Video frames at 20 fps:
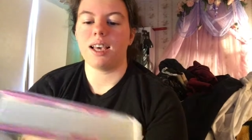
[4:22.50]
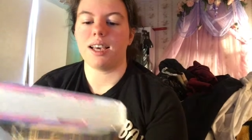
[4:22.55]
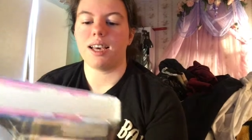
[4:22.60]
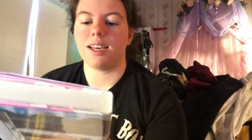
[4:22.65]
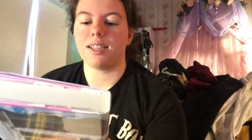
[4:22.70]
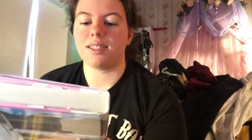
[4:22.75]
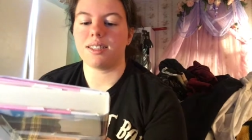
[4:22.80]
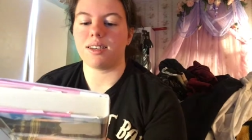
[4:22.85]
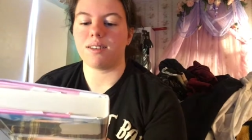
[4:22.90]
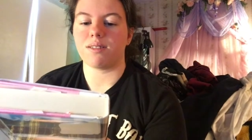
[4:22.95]

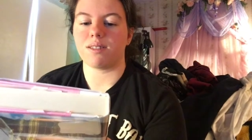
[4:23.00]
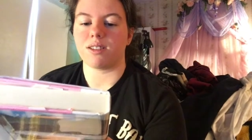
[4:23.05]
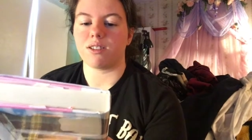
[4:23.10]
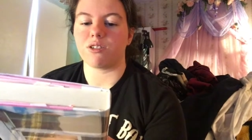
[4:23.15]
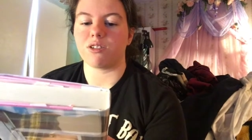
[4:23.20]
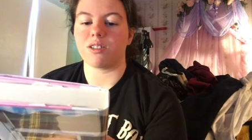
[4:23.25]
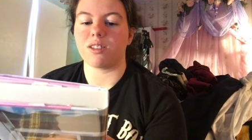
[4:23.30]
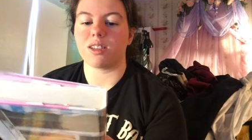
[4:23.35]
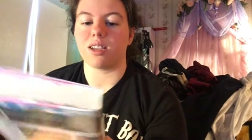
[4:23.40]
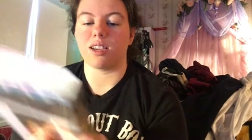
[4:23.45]
it sounds
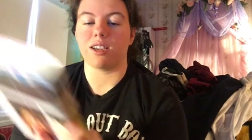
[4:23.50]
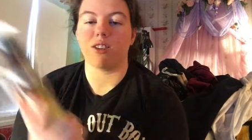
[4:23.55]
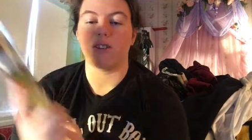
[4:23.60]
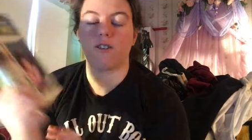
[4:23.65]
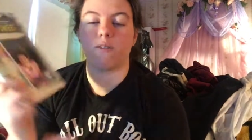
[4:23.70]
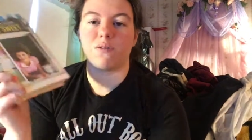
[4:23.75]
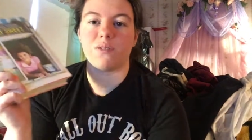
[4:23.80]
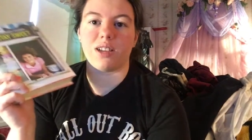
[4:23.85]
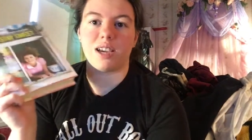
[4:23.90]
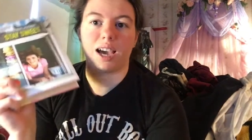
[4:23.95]
interesting and
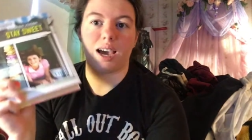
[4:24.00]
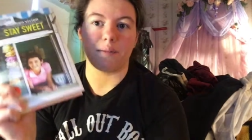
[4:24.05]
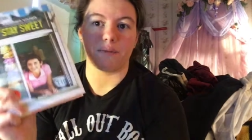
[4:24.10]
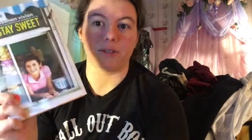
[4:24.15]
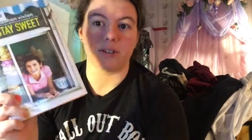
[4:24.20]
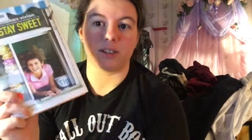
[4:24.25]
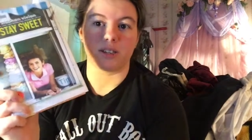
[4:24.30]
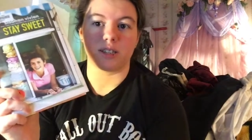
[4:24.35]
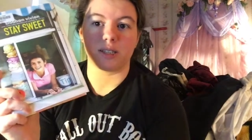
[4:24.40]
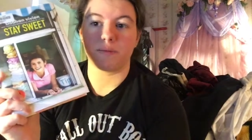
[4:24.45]
hopefully have
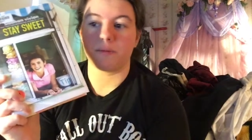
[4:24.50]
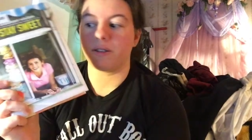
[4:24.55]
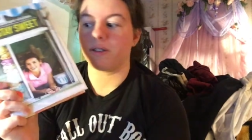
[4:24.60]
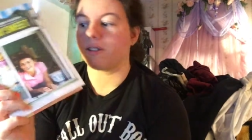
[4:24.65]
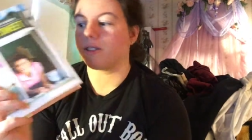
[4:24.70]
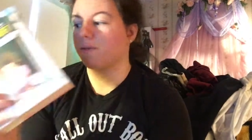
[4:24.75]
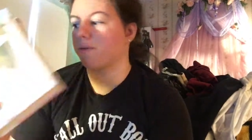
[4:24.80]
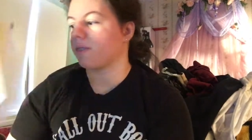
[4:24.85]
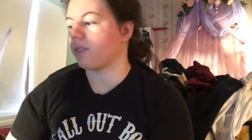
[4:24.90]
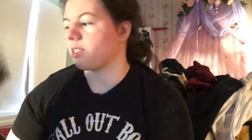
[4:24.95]
a good
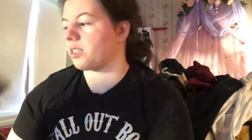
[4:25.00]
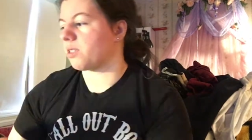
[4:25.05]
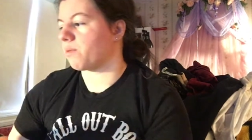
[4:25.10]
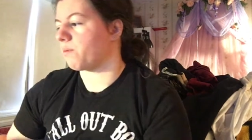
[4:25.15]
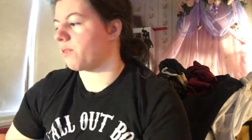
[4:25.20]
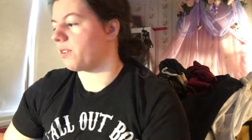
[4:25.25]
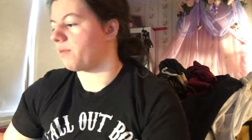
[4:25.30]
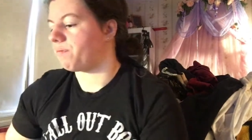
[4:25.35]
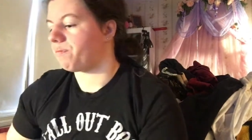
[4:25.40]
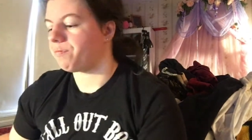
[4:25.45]
experience with this
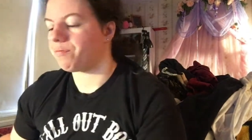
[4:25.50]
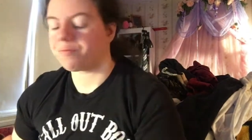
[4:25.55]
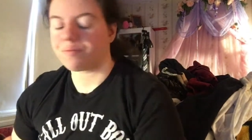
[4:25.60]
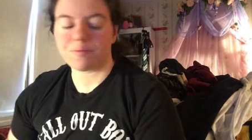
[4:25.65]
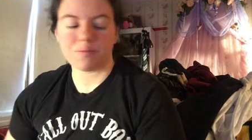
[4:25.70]
one.